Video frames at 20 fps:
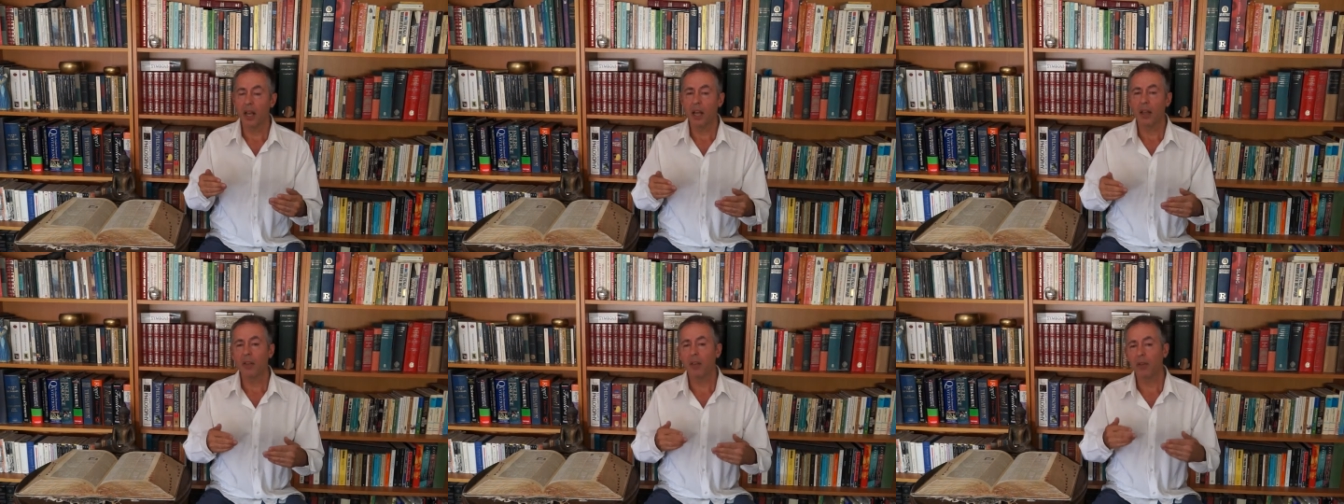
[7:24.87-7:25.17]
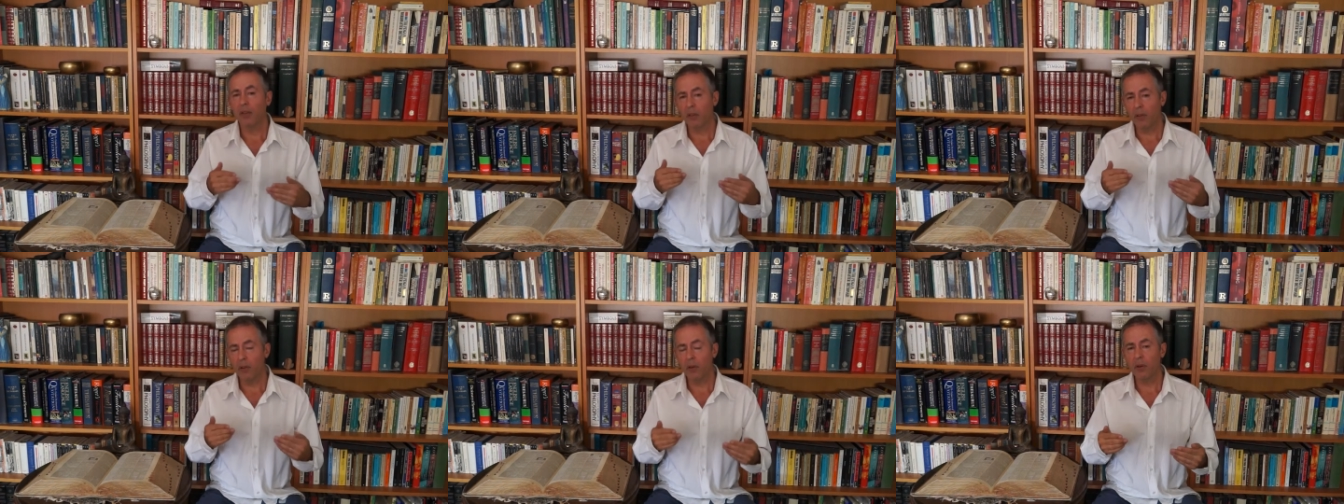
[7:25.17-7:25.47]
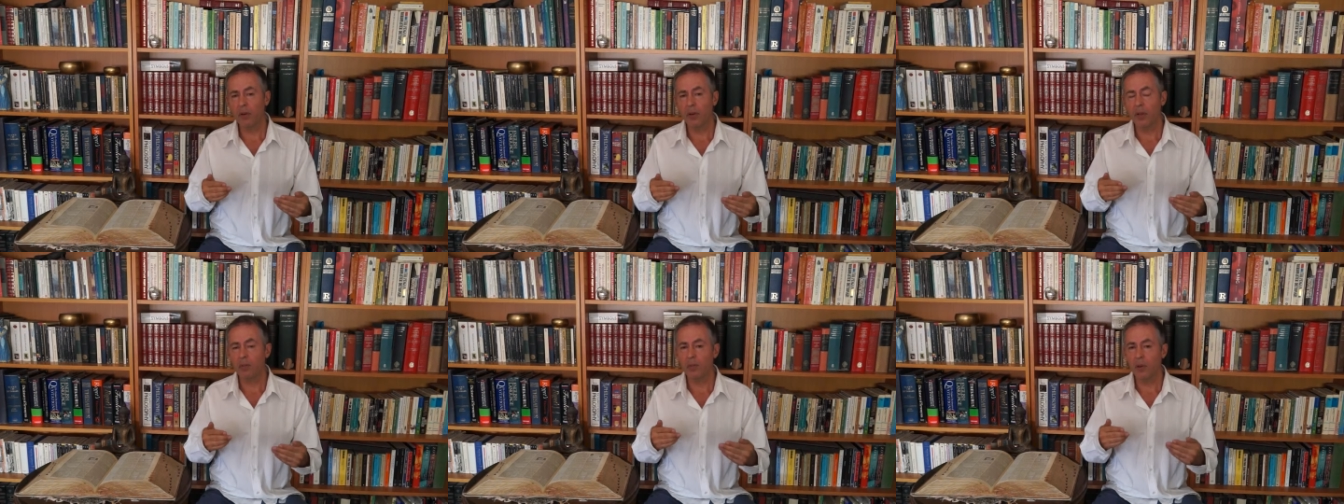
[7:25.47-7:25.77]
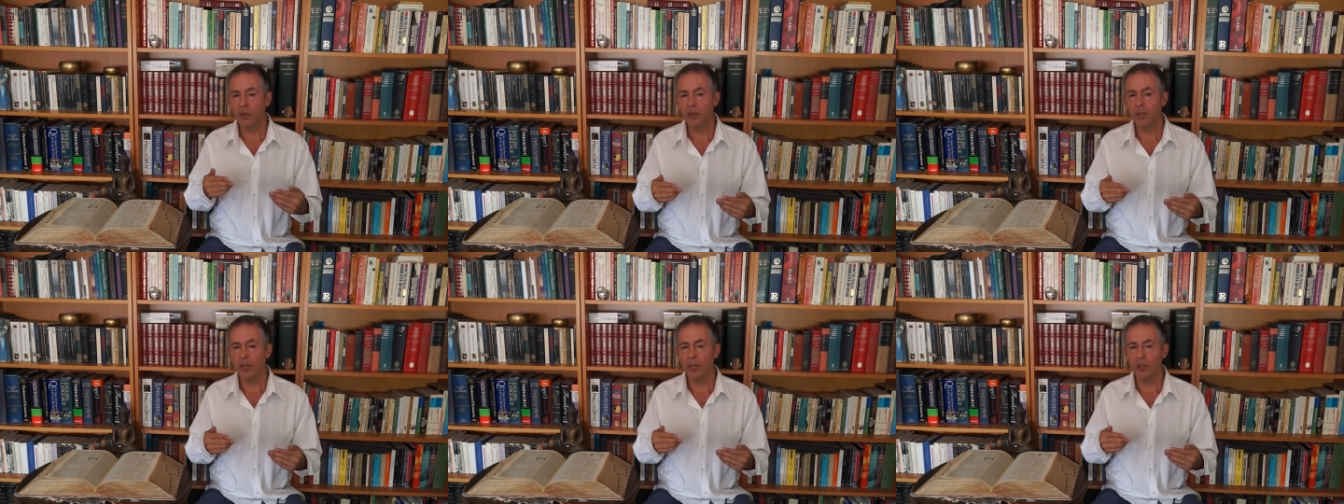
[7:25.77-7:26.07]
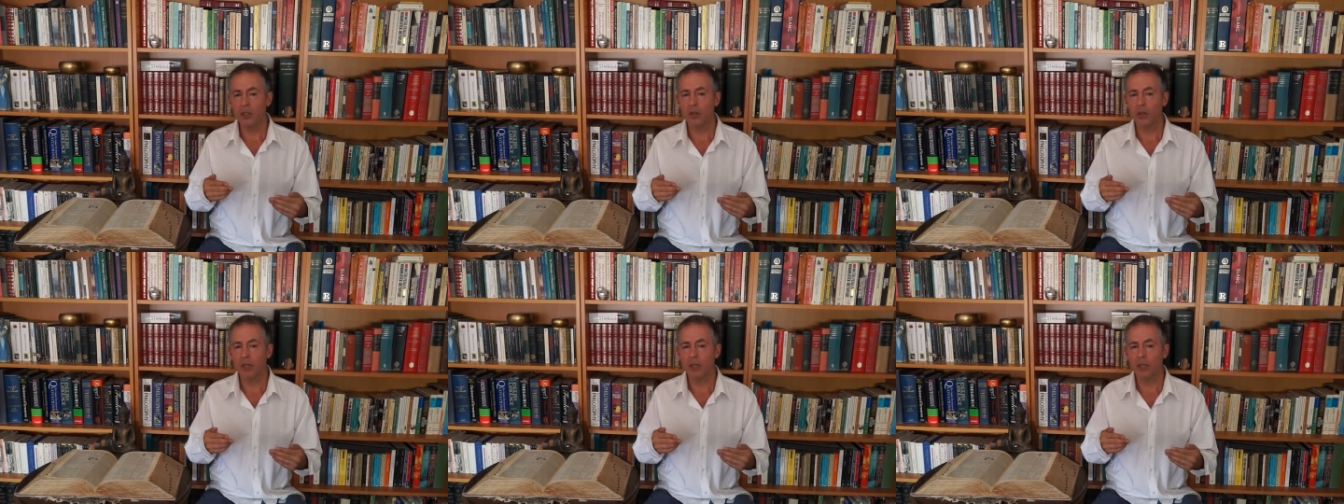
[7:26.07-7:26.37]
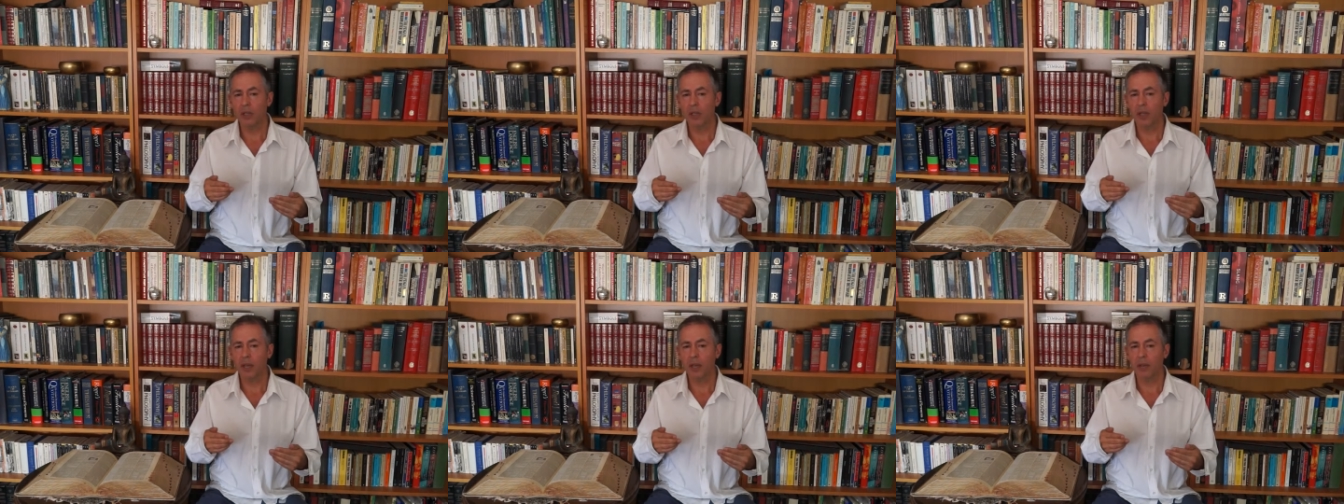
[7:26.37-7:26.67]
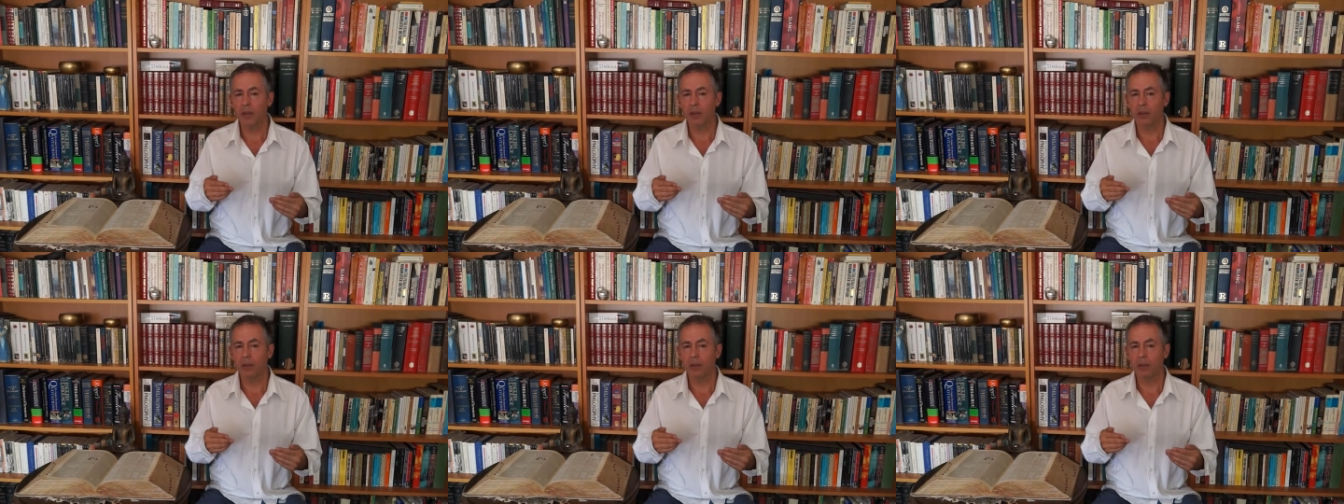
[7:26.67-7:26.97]
The third and most interesting
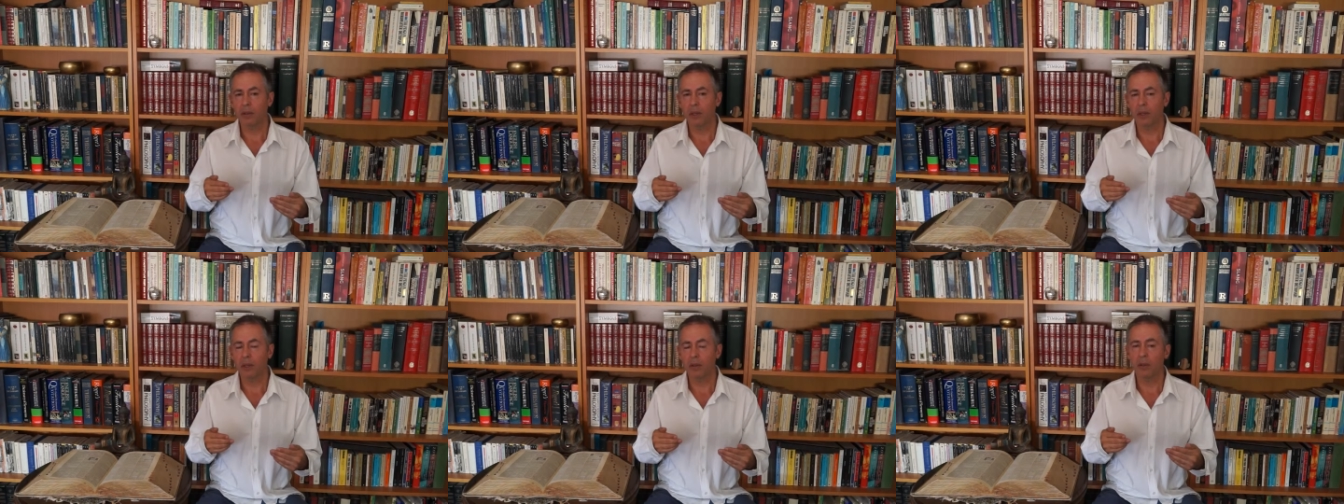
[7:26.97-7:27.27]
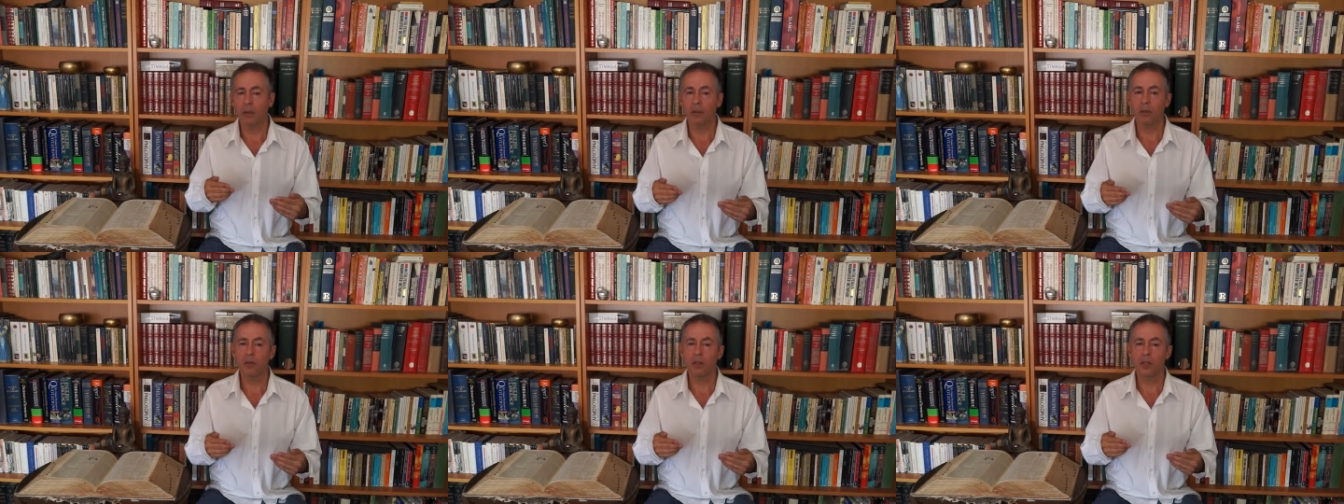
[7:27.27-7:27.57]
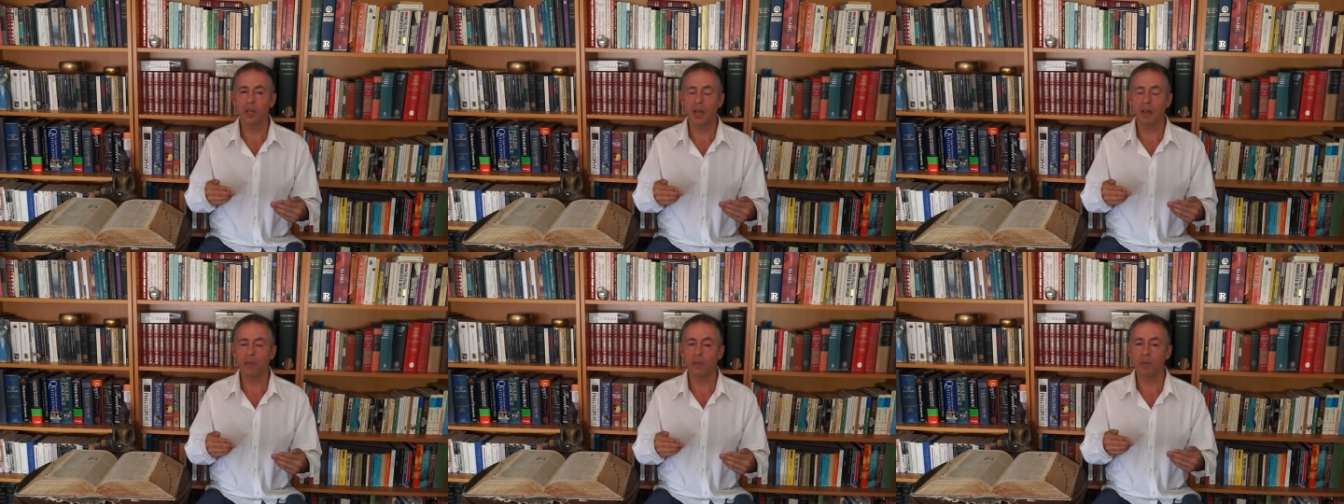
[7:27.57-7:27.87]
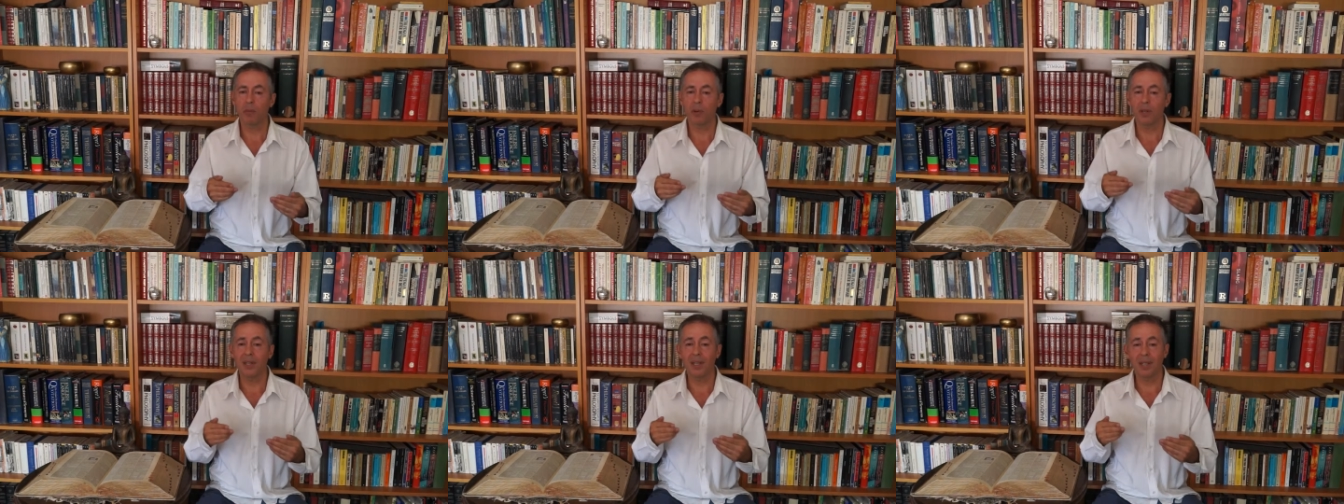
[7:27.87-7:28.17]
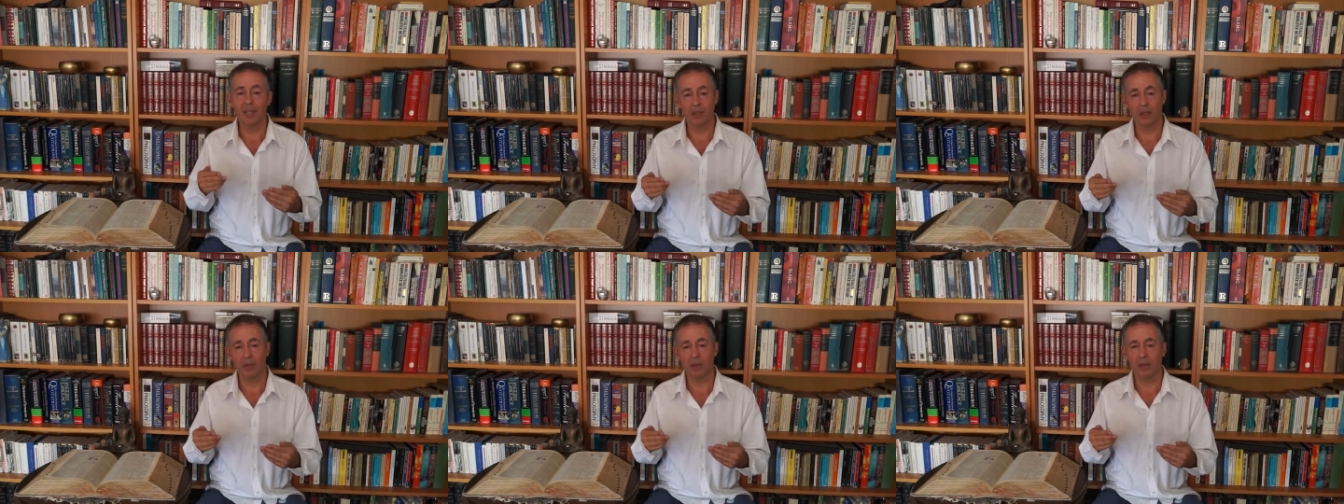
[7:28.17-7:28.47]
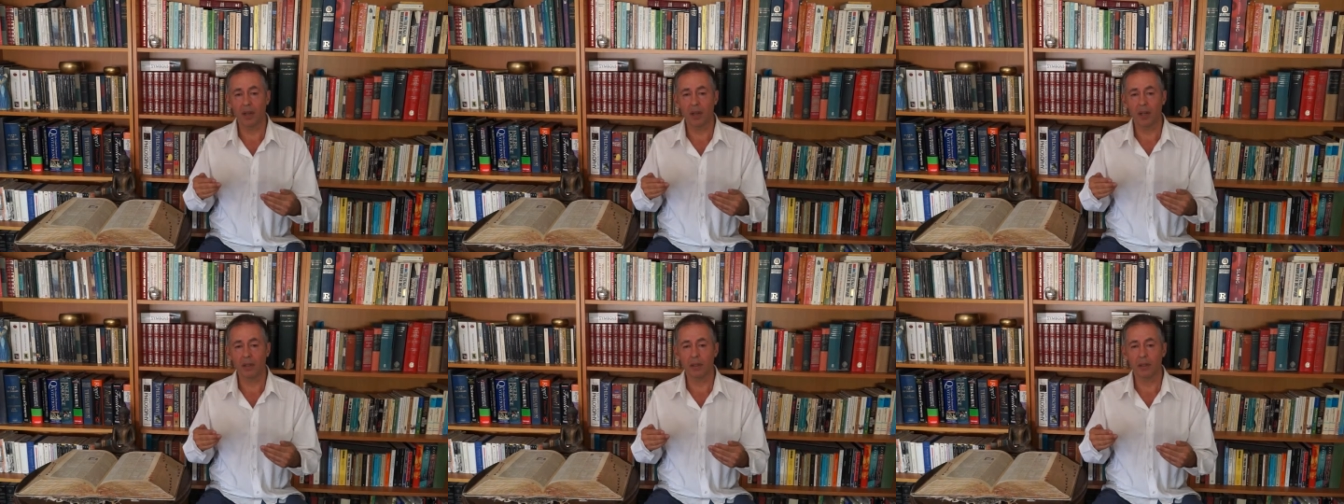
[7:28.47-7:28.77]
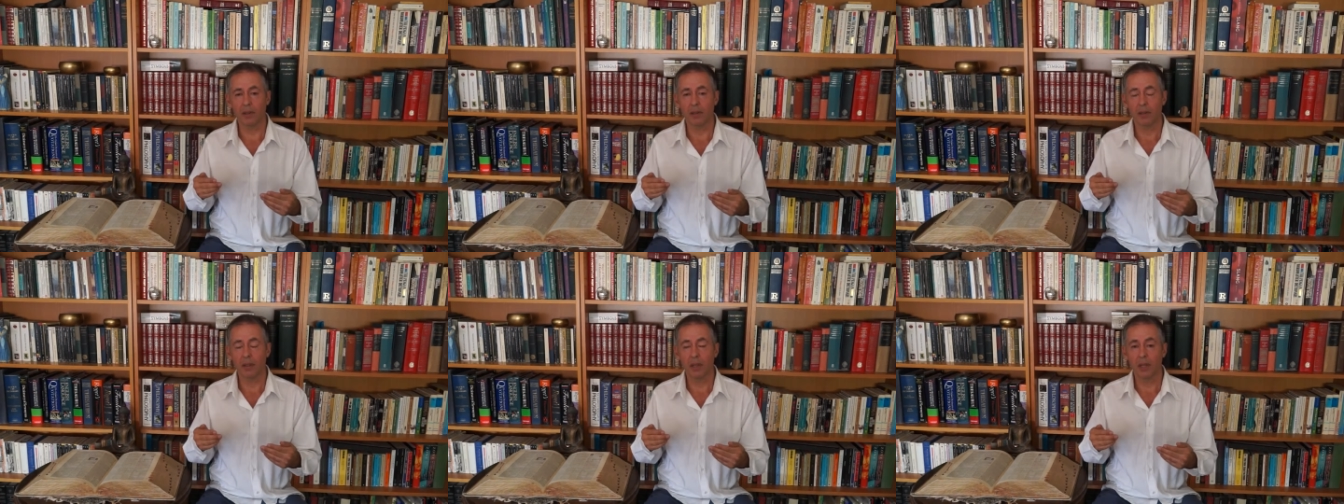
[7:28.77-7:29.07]
category are those that have a predictive value.